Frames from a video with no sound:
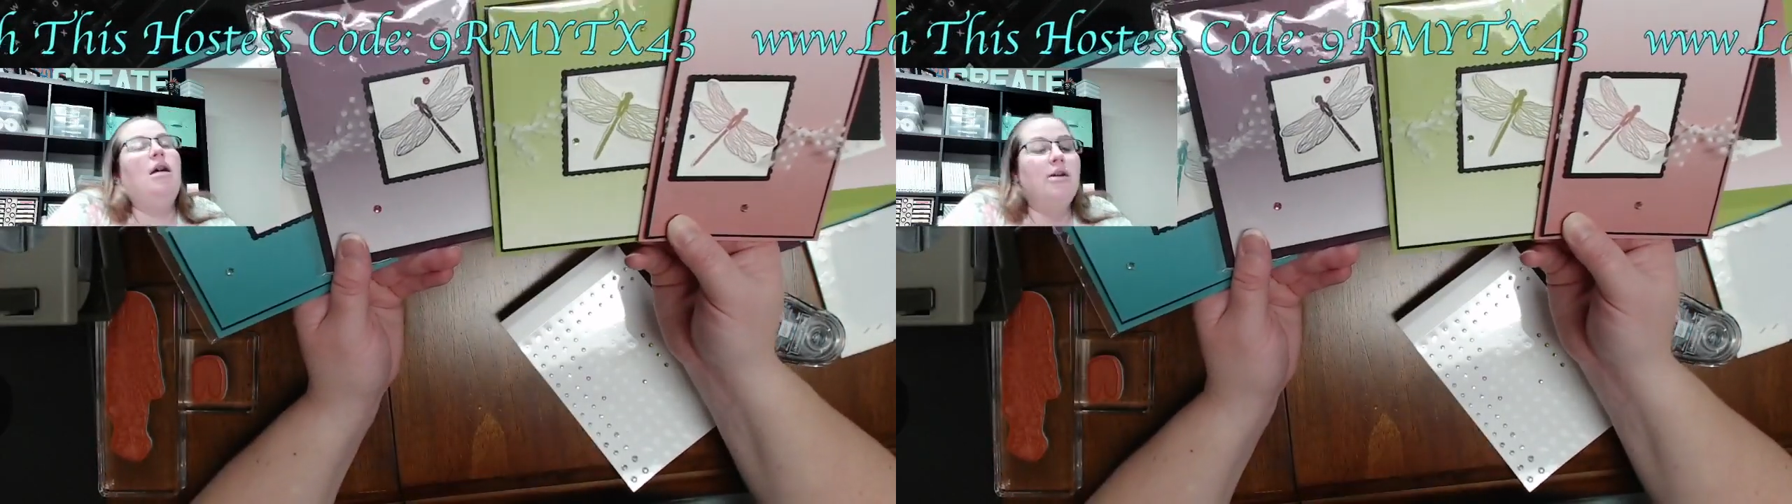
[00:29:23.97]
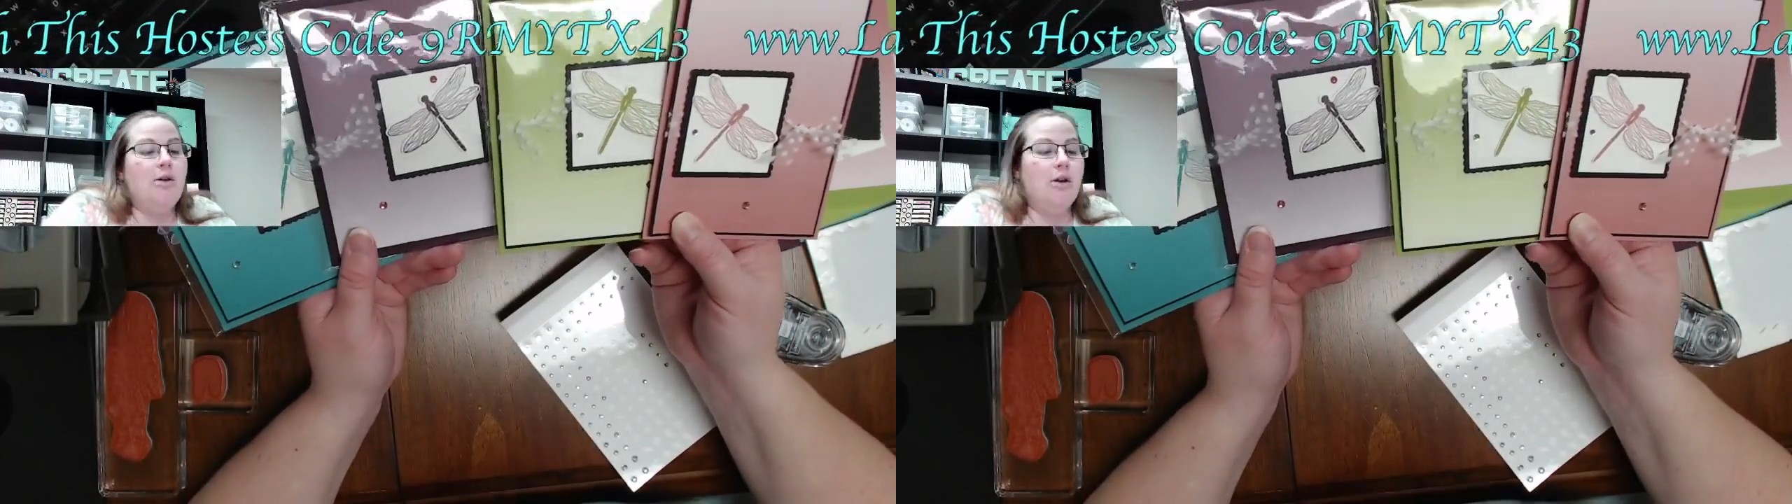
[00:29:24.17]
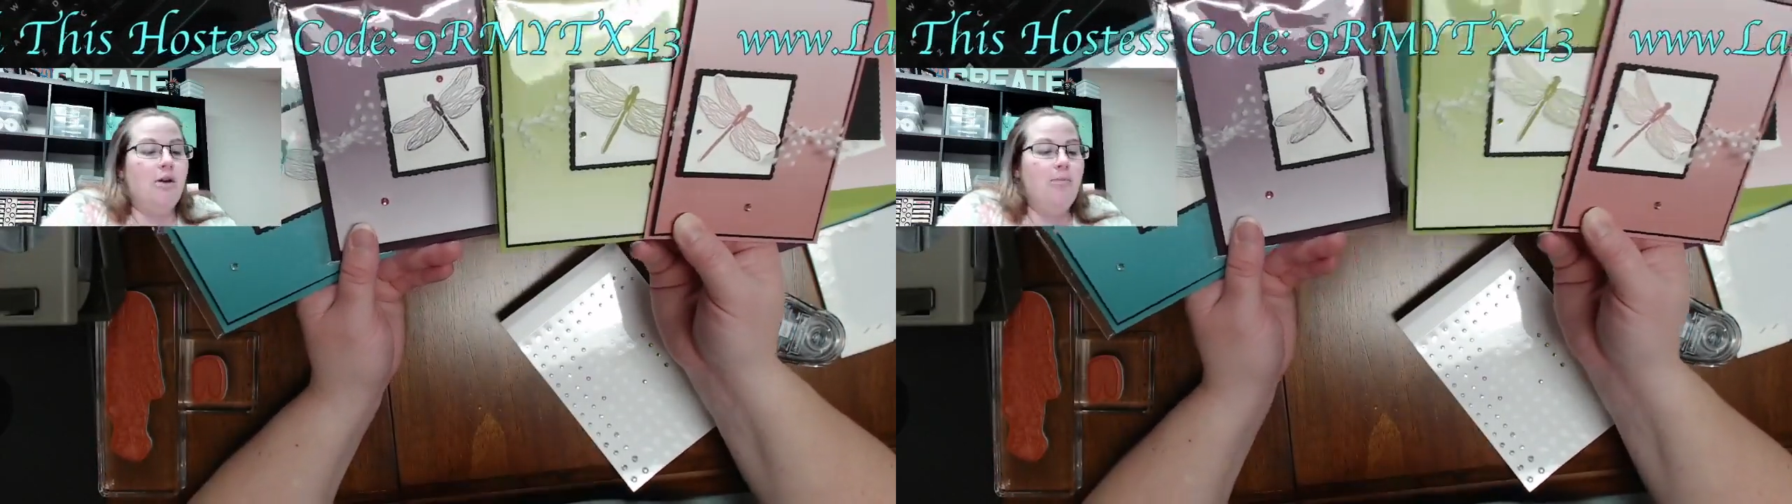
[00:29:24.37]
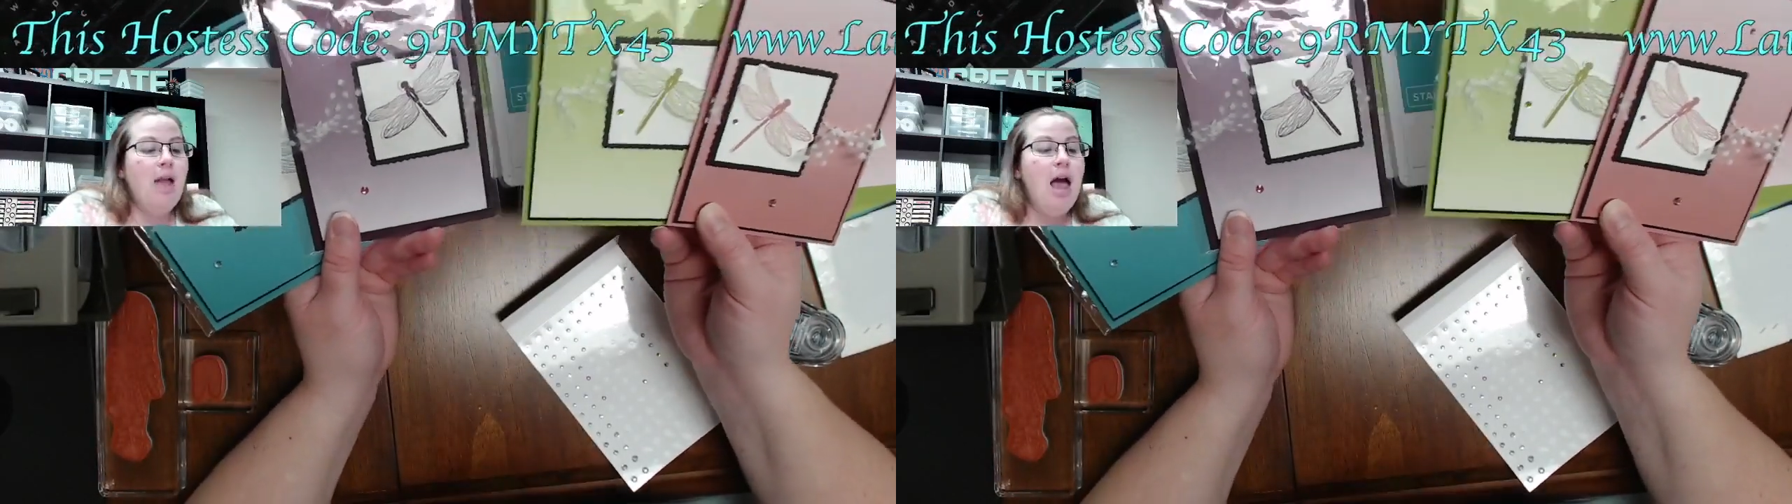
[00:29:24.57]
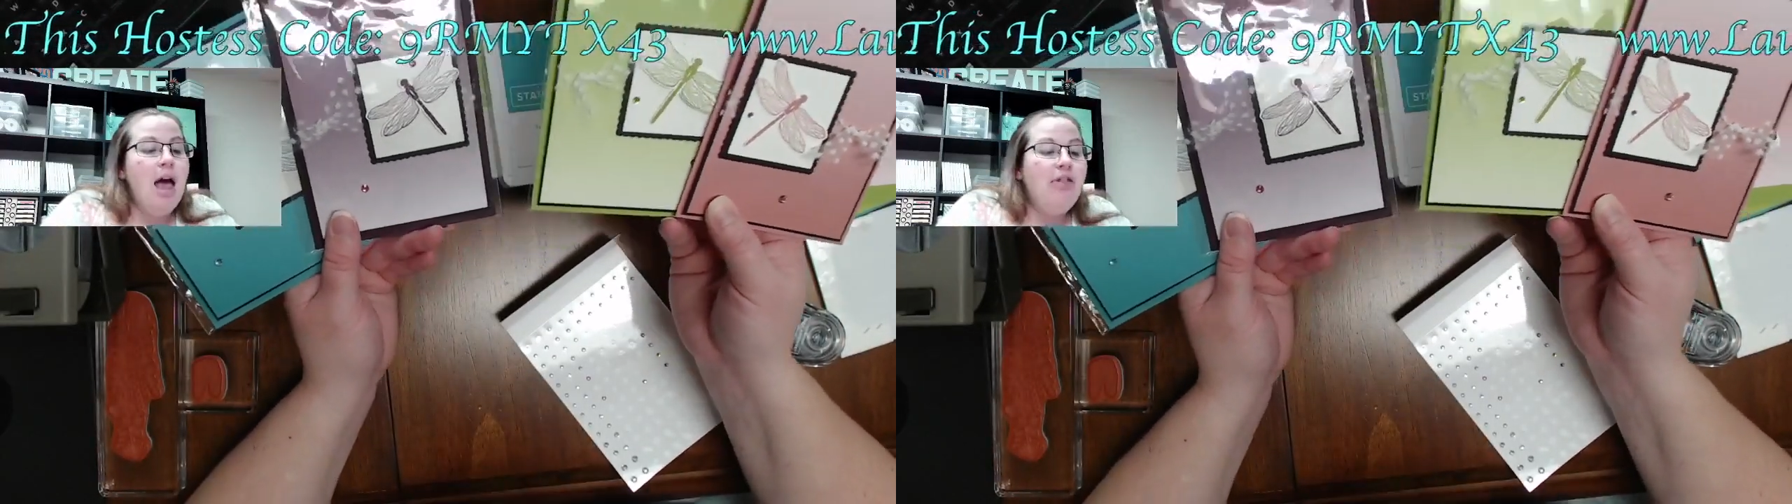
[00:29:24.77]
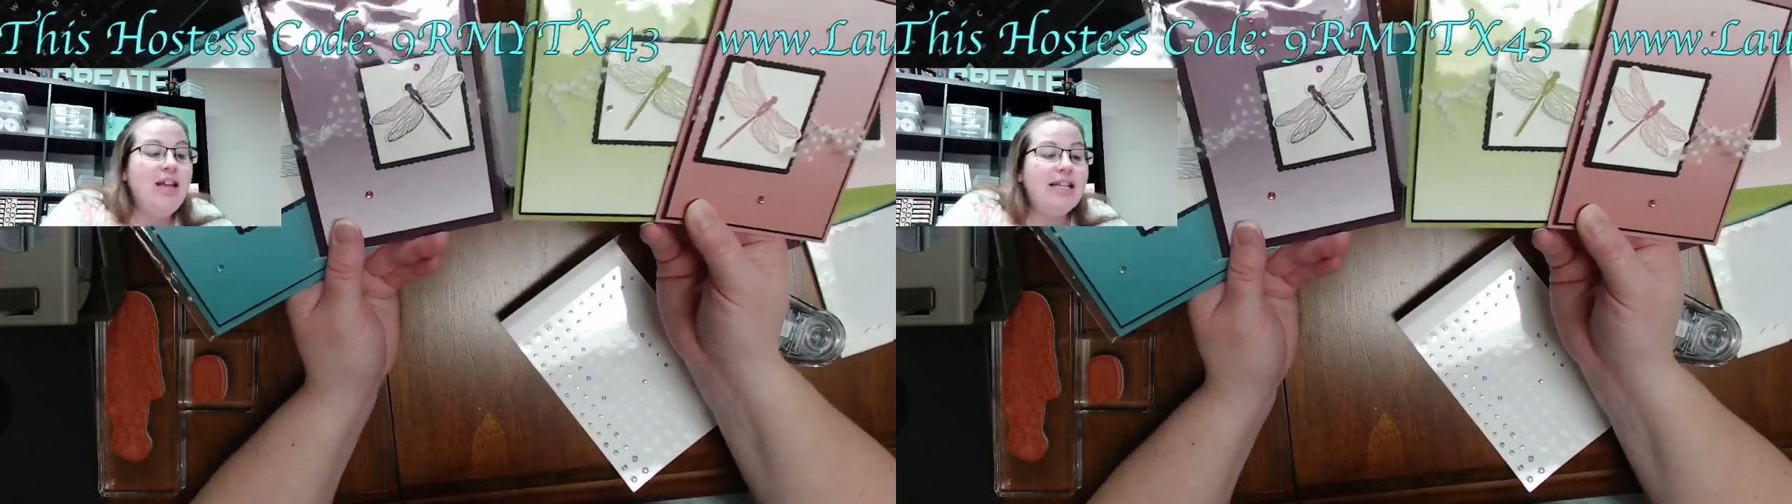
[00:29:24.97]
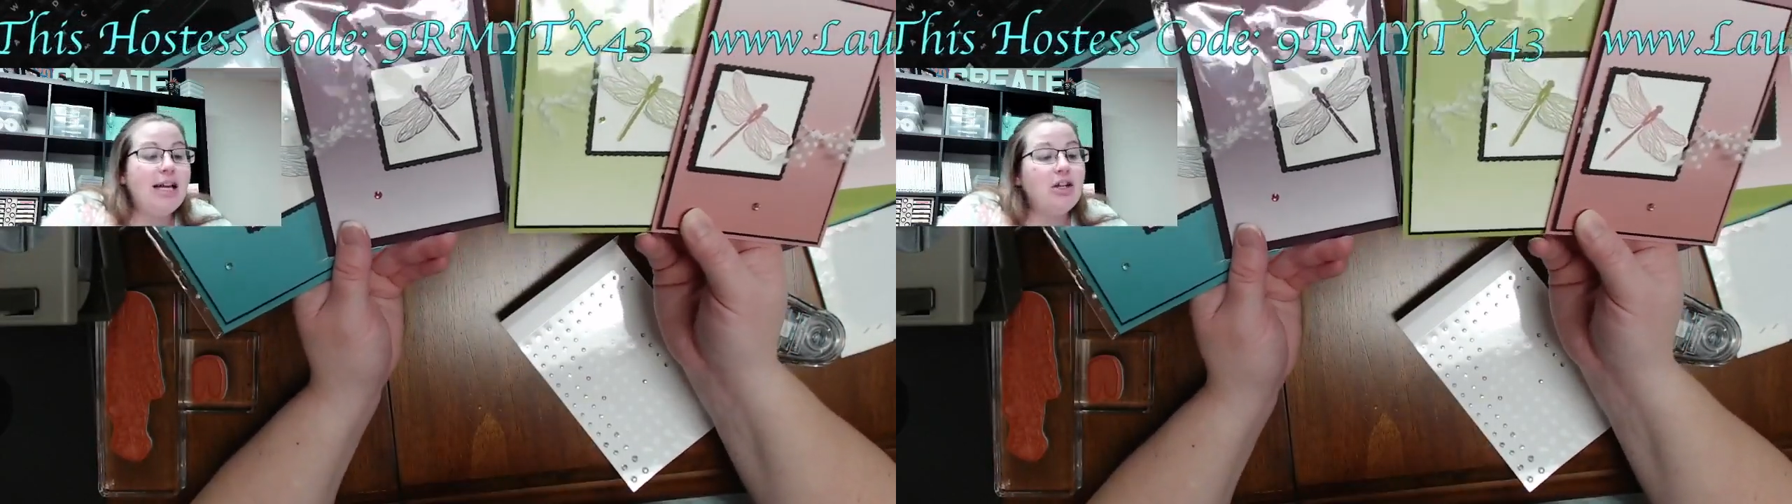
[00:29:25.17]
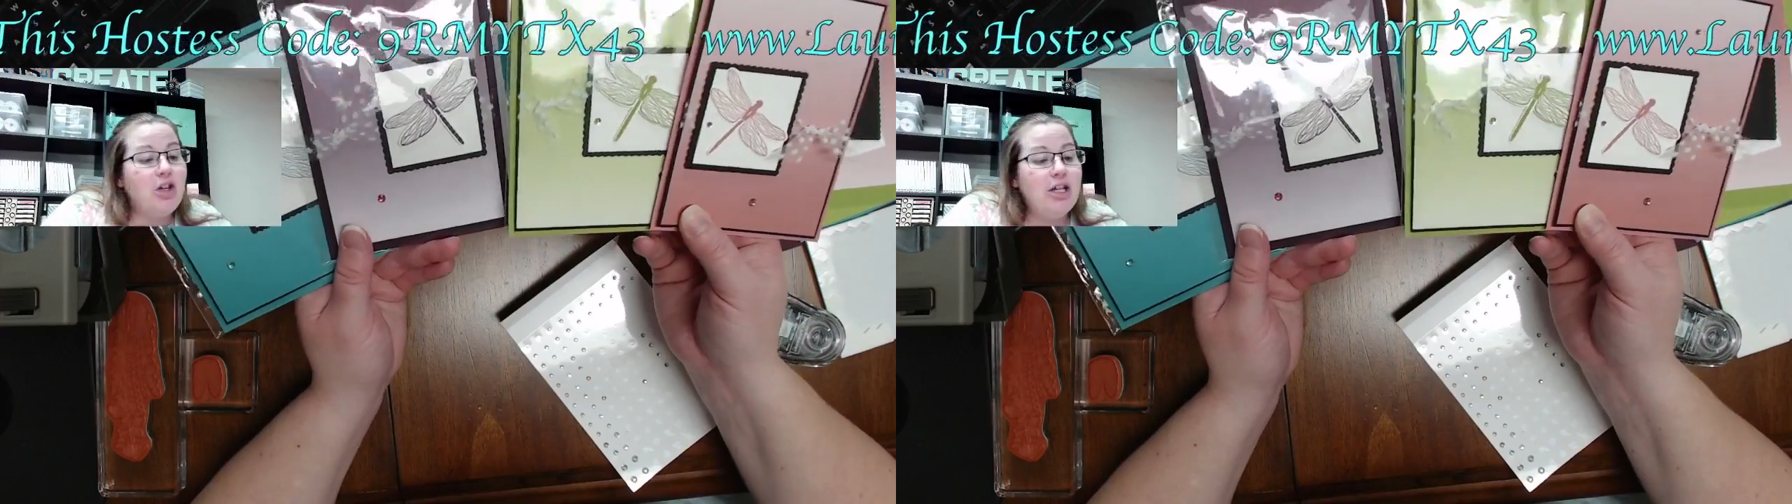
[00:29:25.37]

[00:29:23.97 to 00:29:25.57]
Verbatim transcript: So... these actually